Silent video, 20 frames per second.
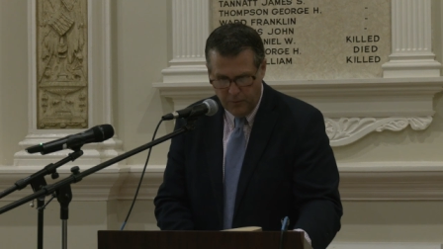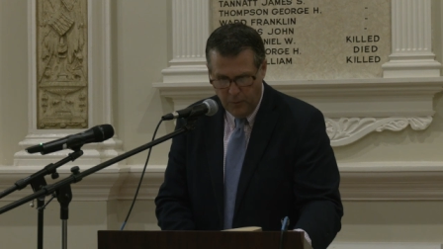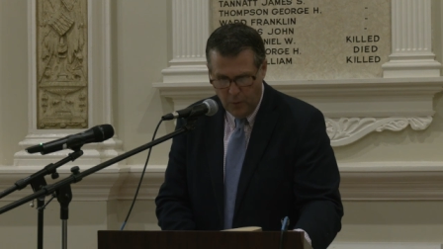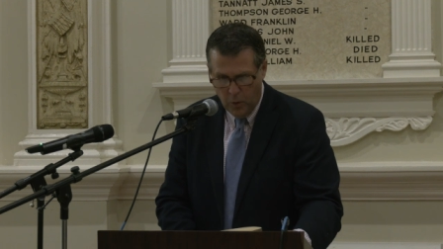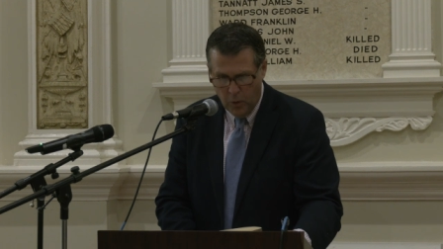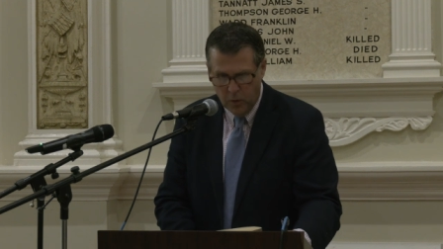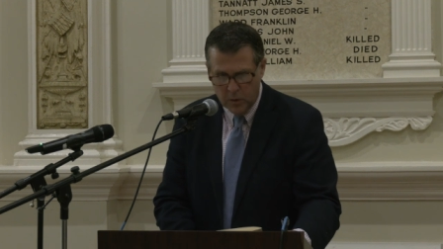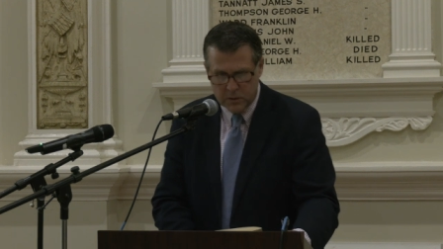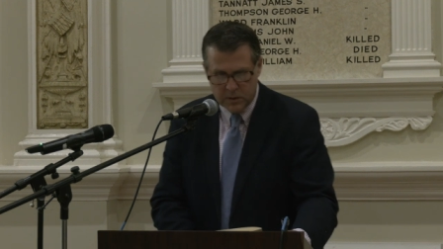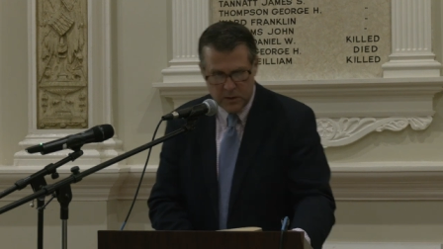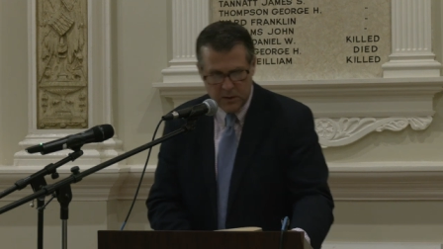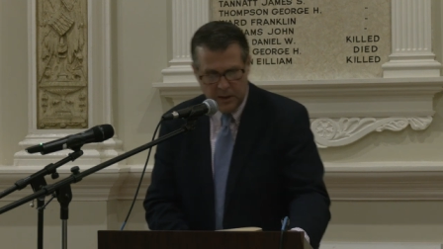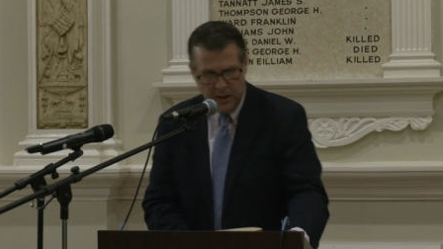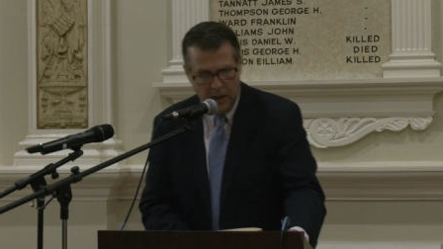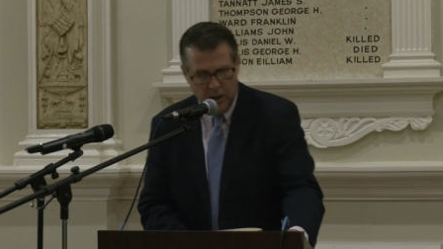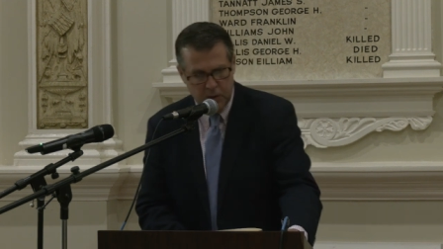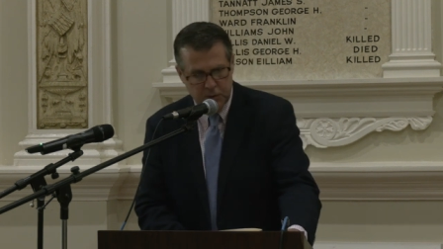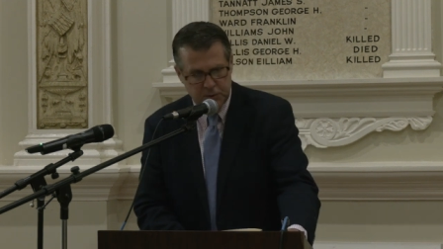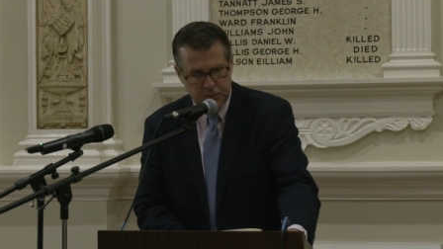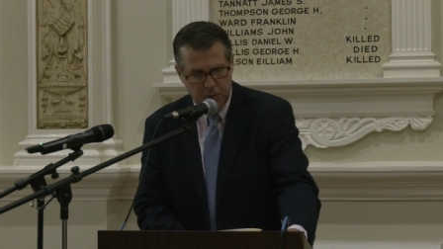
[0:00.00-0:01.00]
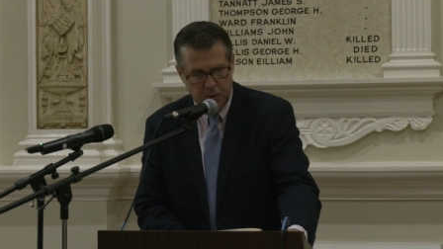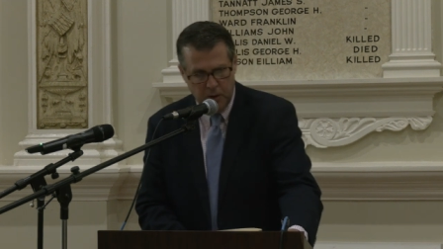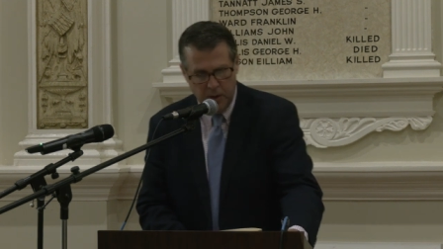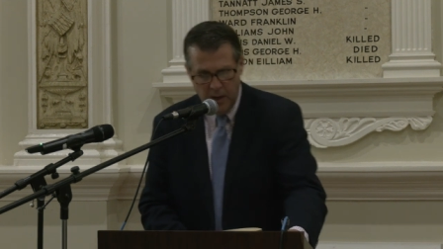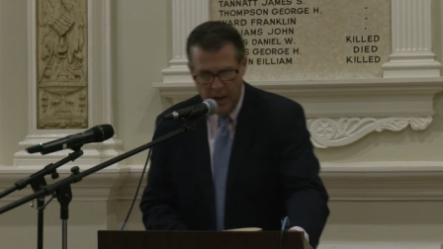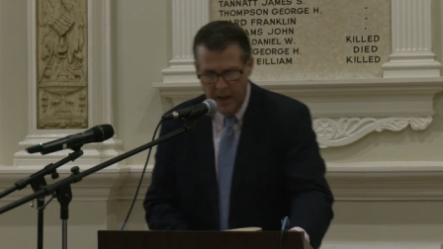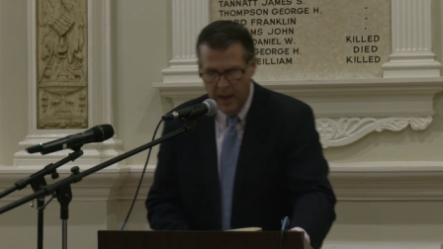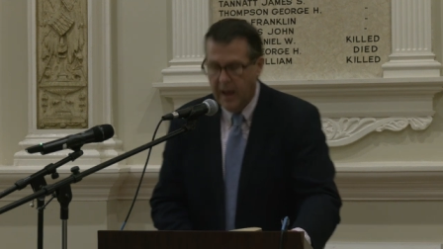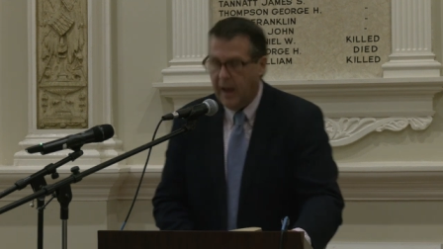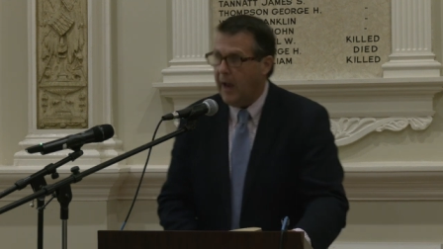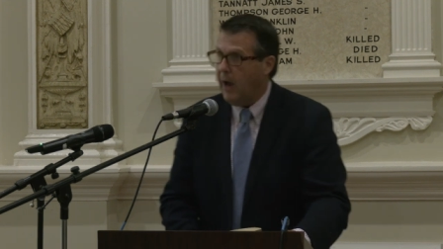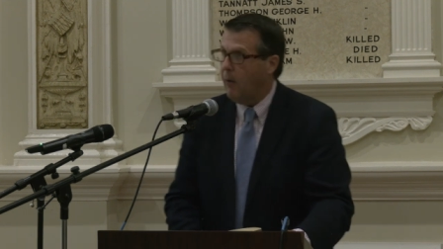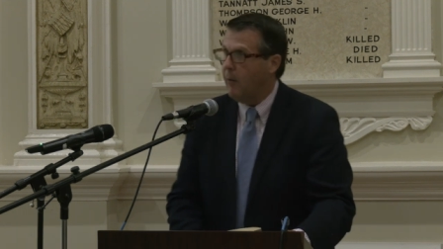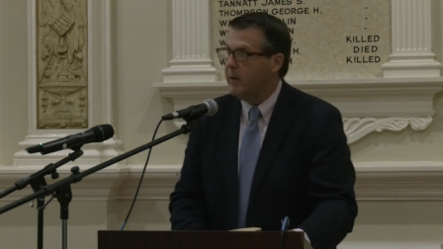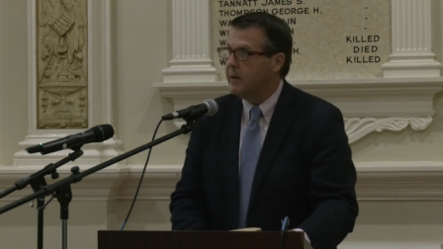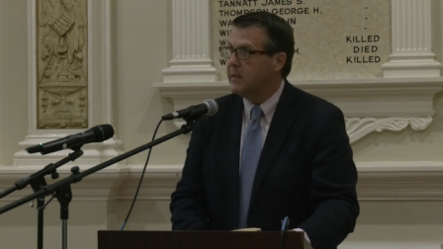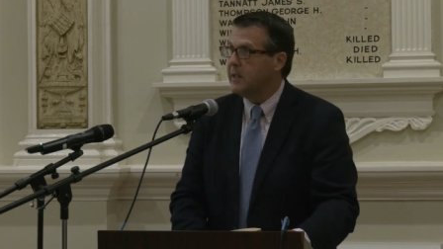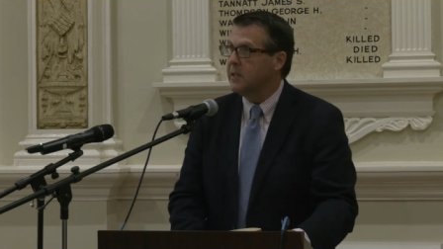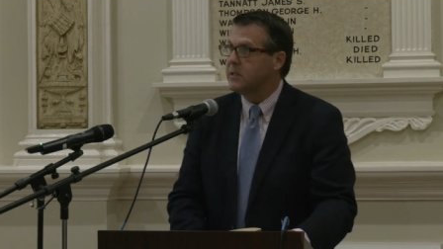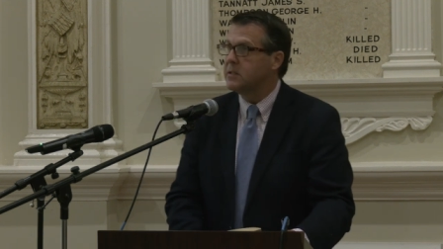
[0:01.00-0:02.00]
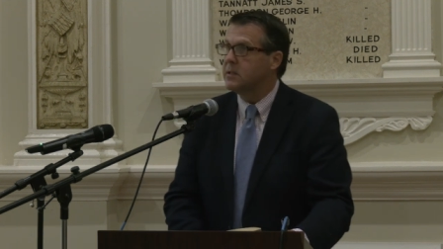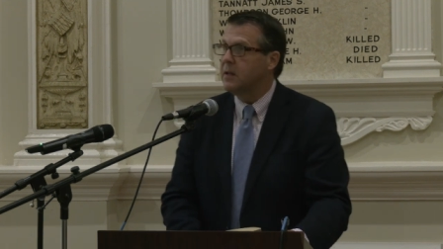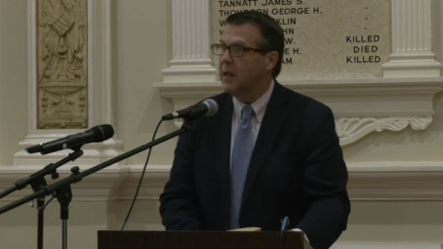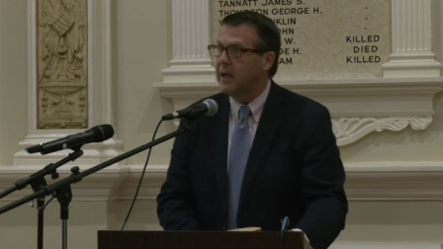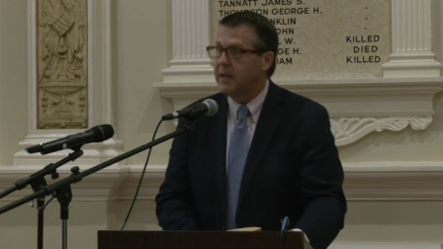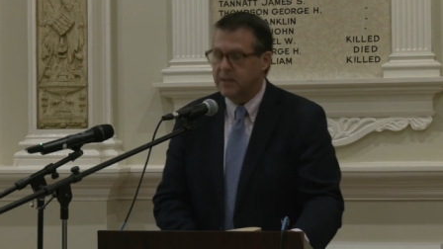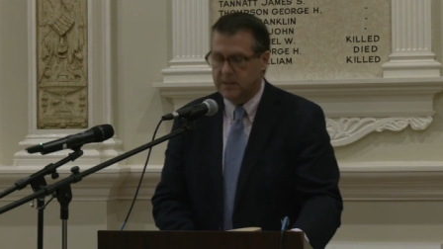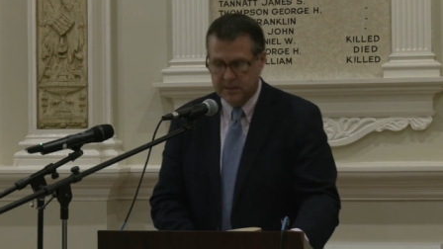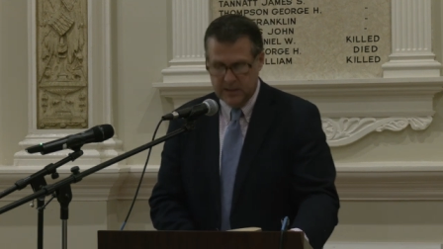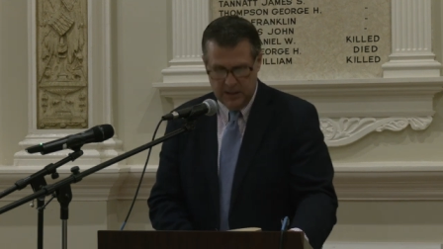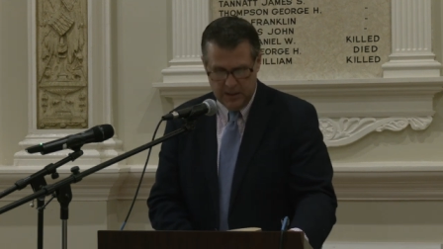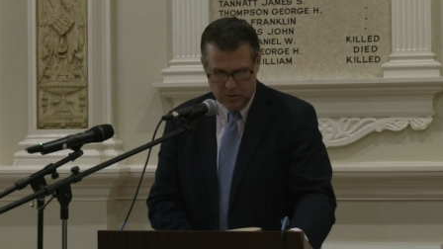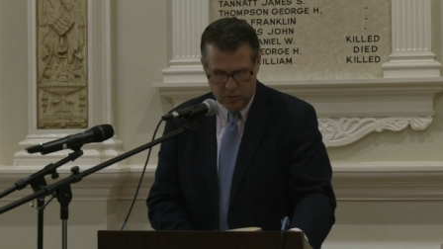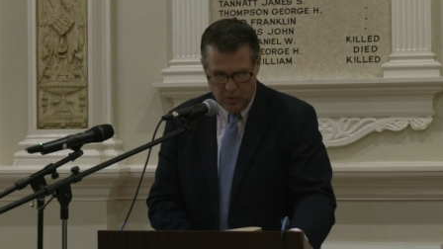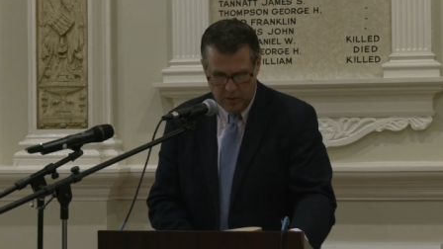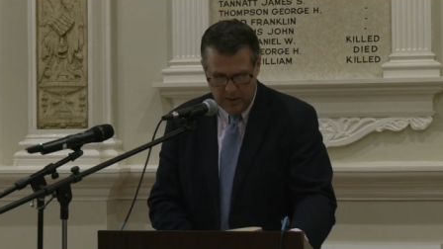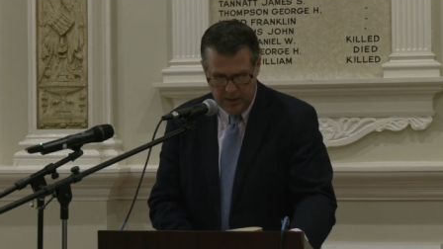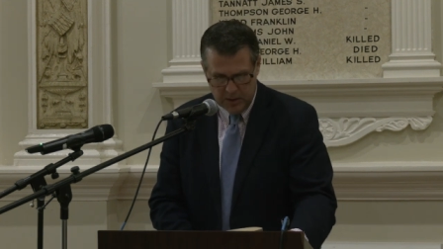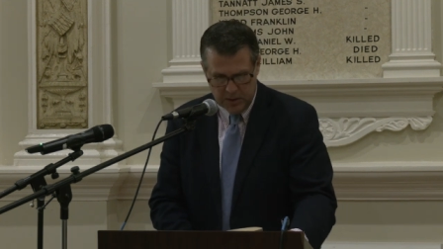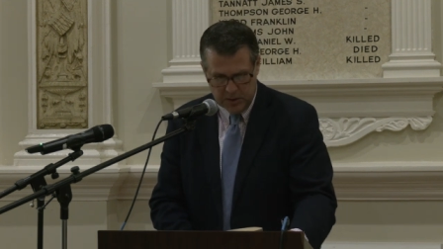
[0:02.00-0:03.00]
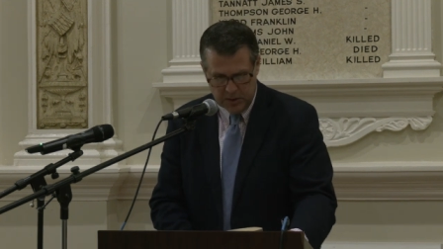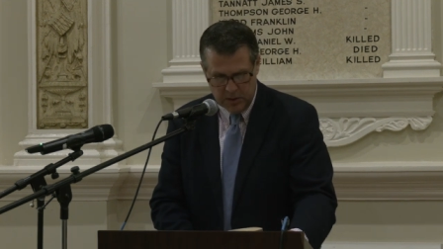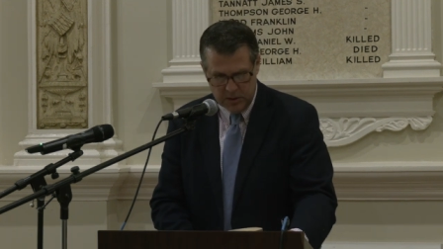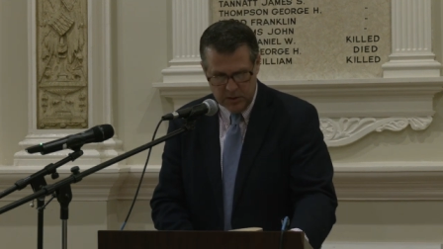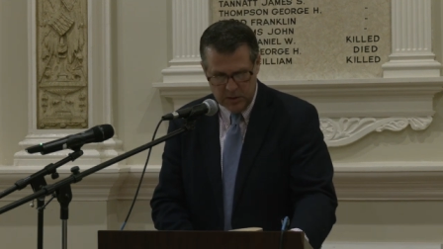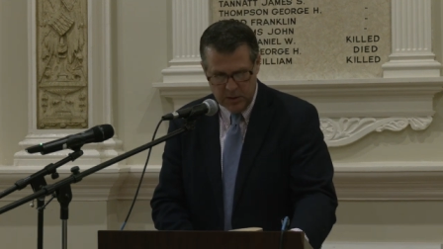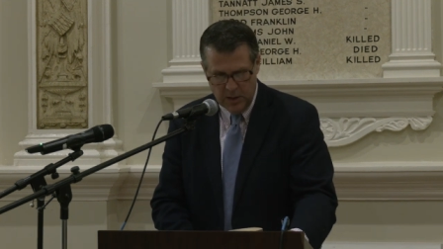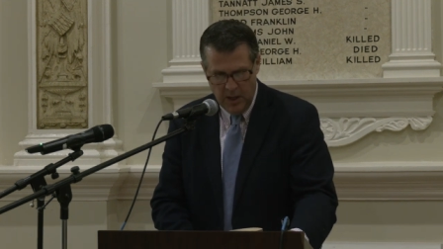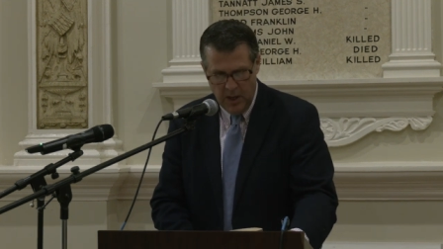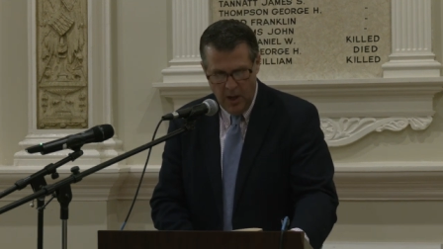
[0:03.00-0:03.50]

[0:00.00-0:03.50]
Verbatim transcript: foods, and culture, heritage, legacy, and traditions,